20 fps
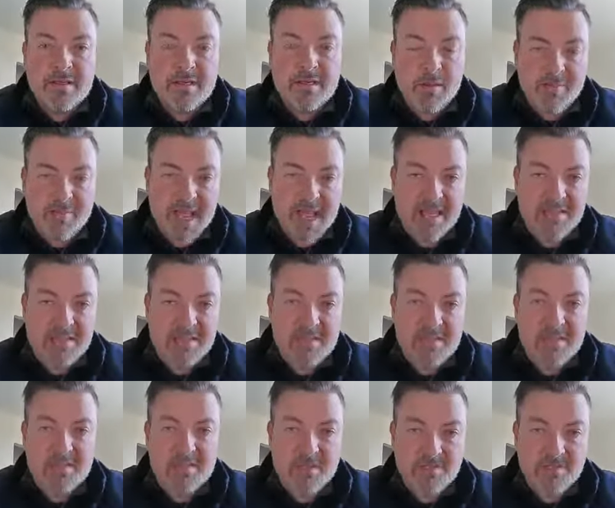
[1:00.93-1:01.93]

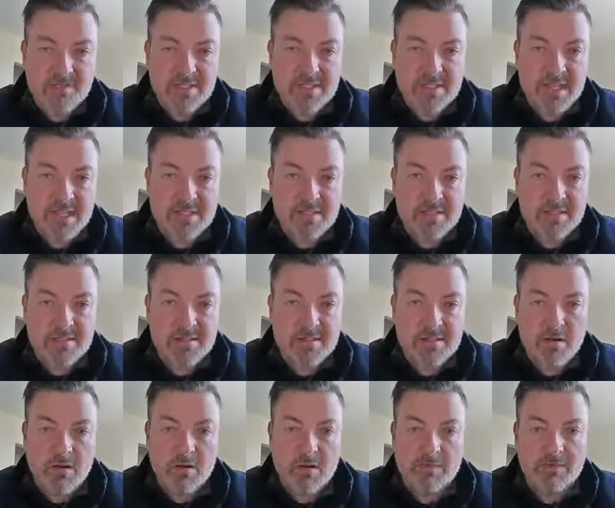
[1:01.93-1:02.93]
capacity swivel section.
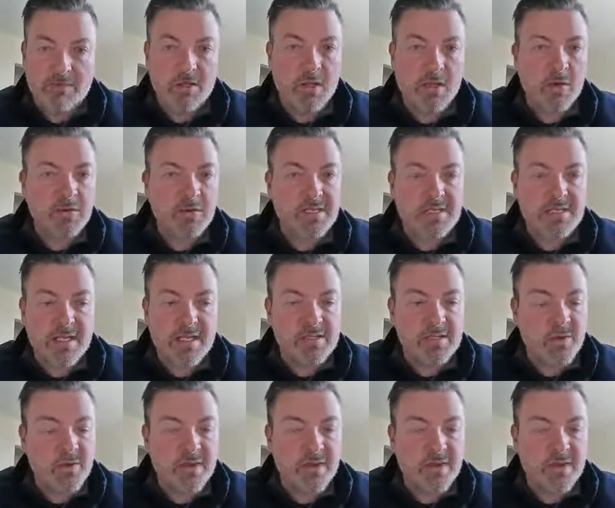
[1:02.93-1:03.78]
So if your load is like